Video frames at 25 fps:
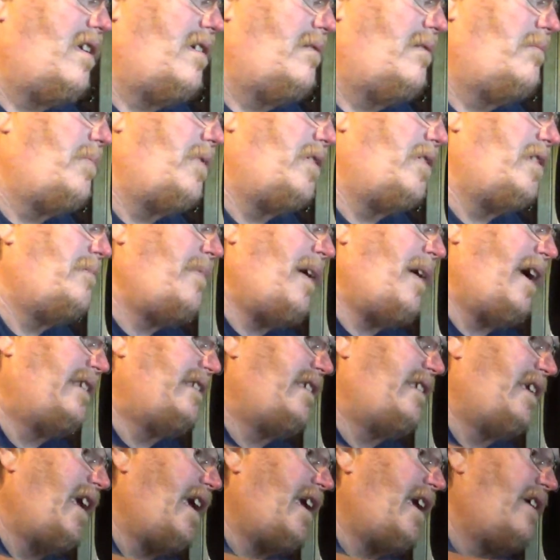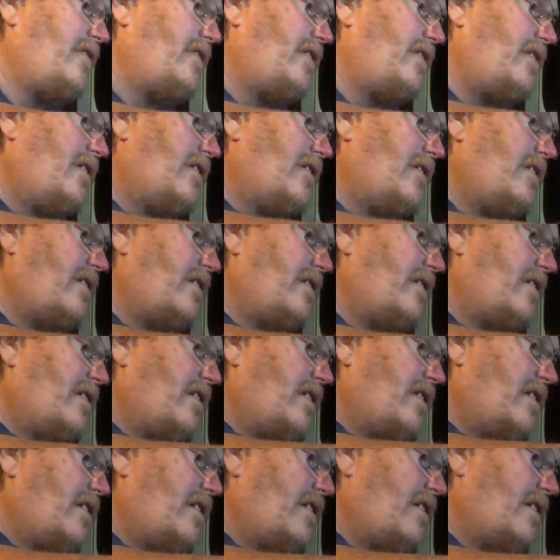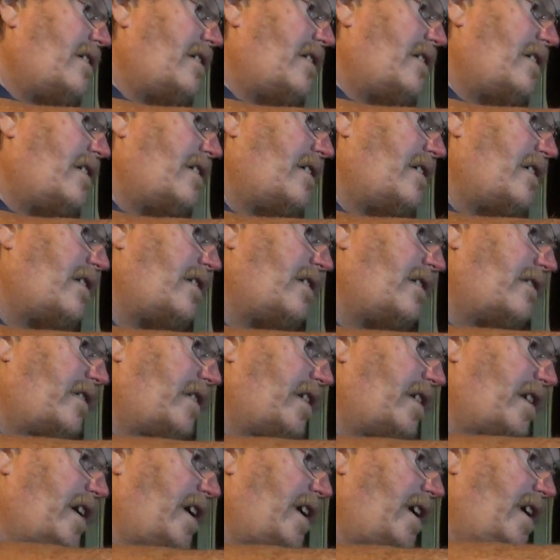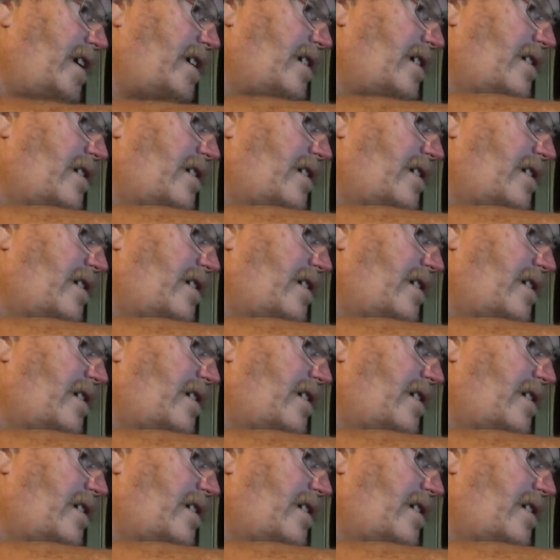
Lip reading: put it back together. Okay,